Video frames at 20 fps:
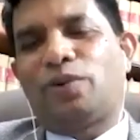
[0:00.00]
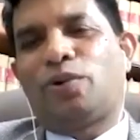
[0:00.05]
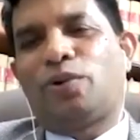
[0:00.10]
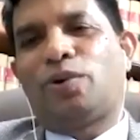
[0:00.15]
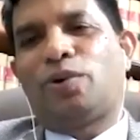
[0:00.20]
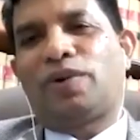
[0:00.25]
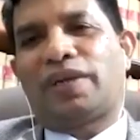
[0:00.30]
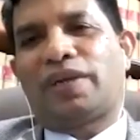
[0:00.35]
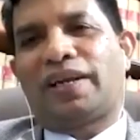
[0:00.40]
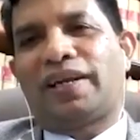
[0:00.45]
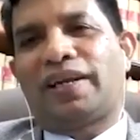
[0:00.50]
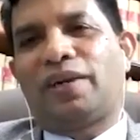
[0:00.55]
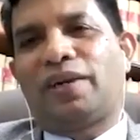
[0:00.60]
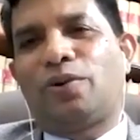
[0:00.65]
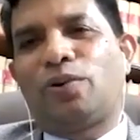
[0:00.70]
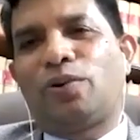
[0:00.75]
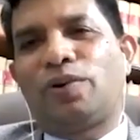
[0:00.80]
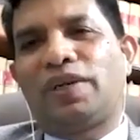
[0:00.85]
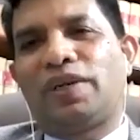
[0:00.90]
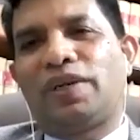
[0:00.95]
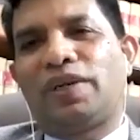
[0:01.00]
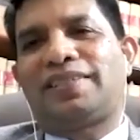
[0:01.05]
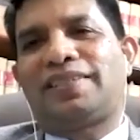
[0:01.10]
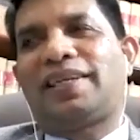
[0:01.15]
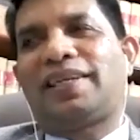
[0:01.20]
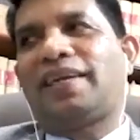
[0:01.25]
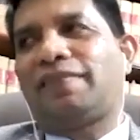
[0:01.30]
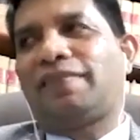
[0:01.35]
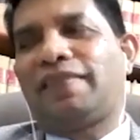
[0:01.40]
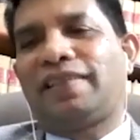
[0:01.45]
Don't
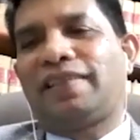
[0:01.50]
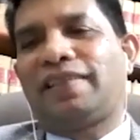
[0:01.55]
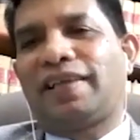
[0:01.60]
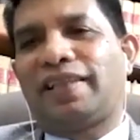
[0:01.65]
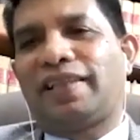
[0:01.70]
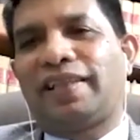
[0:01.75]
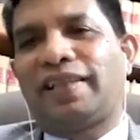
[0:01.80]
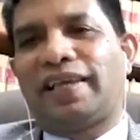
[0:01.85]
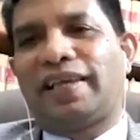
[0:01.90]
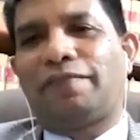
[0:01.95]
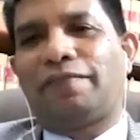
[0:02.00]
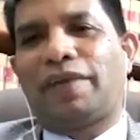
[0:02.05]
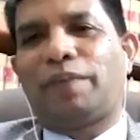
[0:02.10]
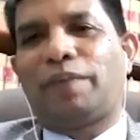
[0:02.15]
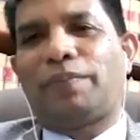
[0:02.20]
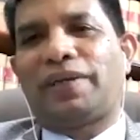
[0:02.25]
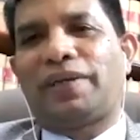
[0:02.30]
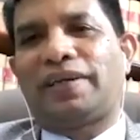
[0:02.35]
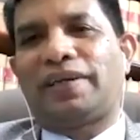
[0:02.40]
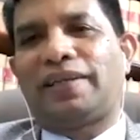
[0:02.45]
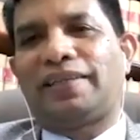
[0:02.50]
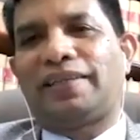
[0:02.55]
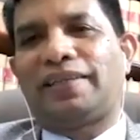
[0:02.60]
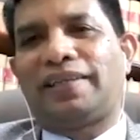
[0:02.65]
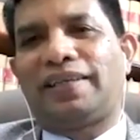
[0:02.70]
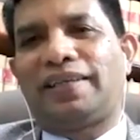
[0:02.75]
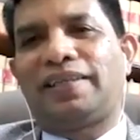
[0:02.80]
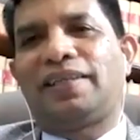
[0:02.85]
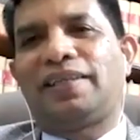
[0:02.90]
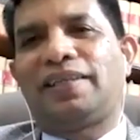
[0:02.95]
distract with other environmental
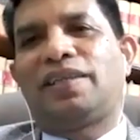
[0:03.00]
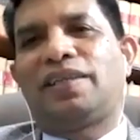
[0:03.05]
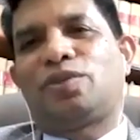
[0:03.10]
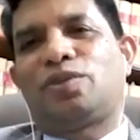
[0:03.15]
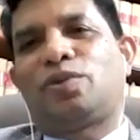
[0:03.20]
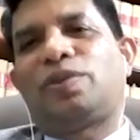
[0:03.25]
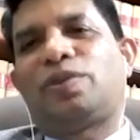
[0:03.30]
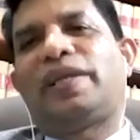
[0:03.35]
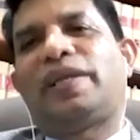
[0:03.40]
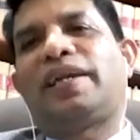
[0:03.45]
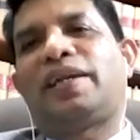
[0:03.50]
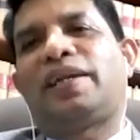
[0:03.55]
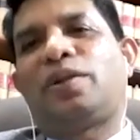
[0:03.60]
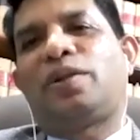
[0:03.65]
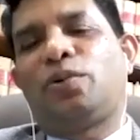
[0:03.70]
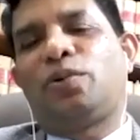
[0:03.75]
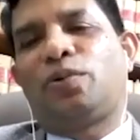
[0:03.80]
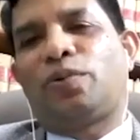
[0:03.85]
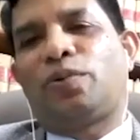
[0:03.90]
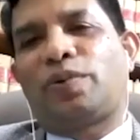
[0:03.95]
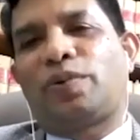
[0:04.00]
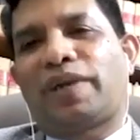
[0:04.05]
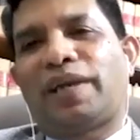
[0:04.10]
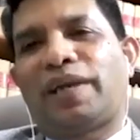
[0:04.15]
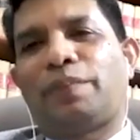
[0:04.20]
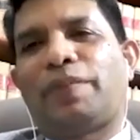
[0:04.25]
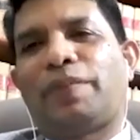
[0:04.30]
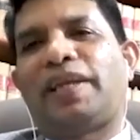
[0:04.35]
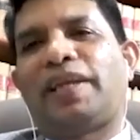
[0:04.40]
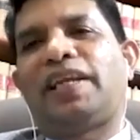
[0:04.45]
things, so that you
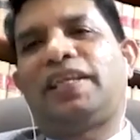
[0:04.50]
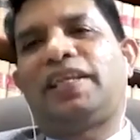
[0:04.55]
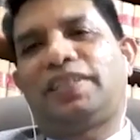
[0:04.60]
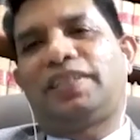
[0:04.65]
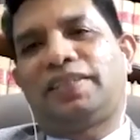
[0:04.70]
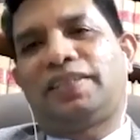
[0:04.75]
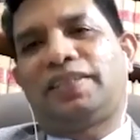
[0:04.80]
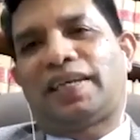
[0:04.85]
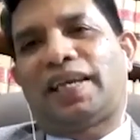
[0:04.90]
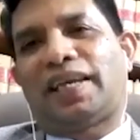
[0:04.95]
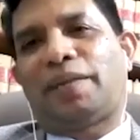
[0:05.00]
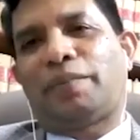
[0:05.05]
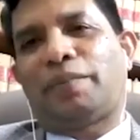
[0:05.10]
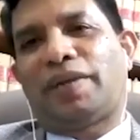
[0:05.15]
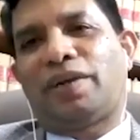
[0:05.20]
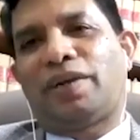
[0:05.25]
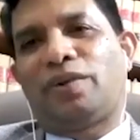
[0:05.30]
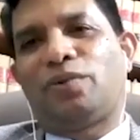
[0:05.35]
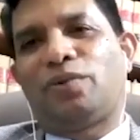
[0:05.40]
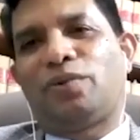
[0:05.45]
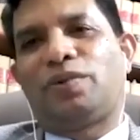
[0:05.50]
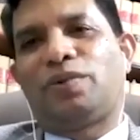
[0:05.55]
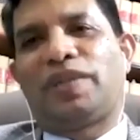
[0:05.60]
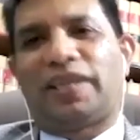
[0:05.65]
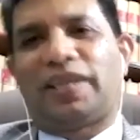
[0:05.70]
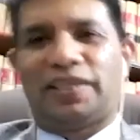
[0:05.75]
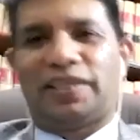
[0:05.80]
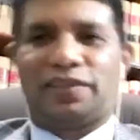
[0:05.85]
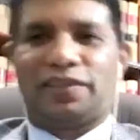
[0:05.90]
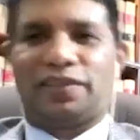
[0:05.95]
can manage the time and do the
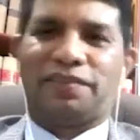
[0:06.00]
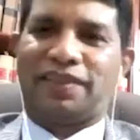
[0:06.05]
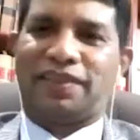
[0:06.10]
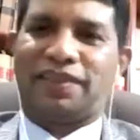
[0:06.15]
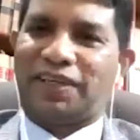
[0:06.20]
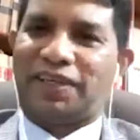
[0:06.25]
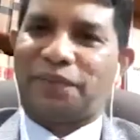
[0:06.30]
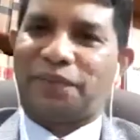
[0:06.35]
rest of the